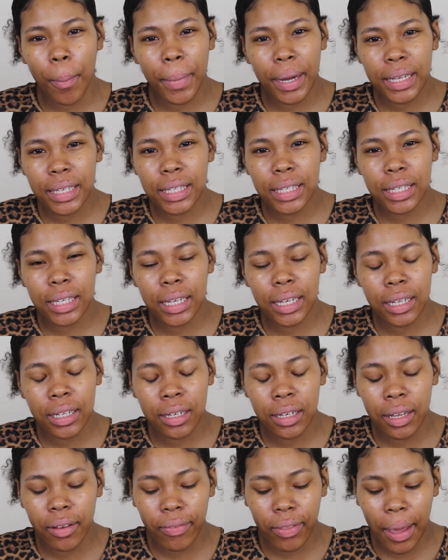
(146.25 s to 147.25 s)
my
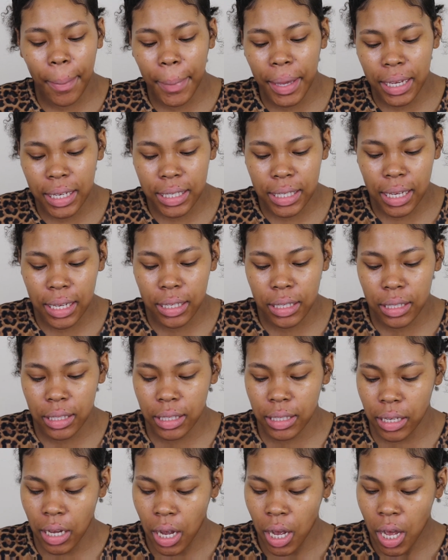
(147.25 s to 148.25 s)
skin, if that makes
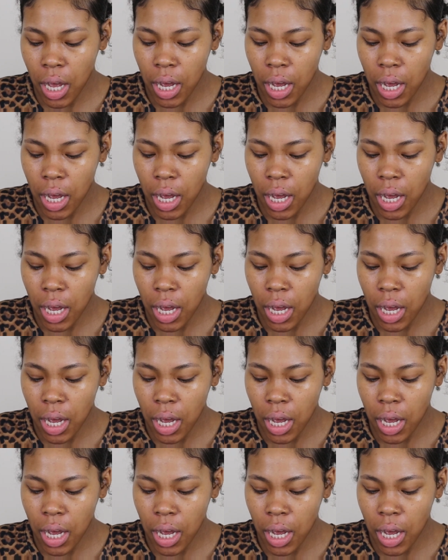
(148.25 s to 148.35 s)
sense,